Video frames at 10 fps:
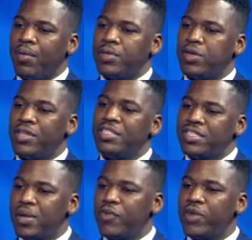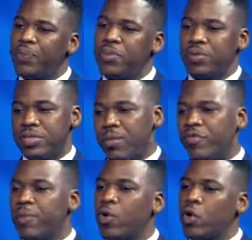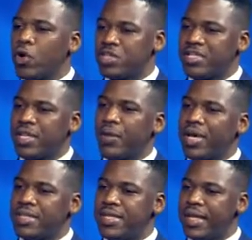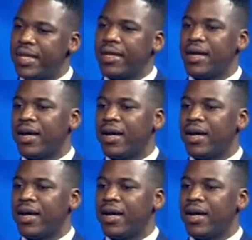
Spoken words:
So these are some of the precautions that we can take.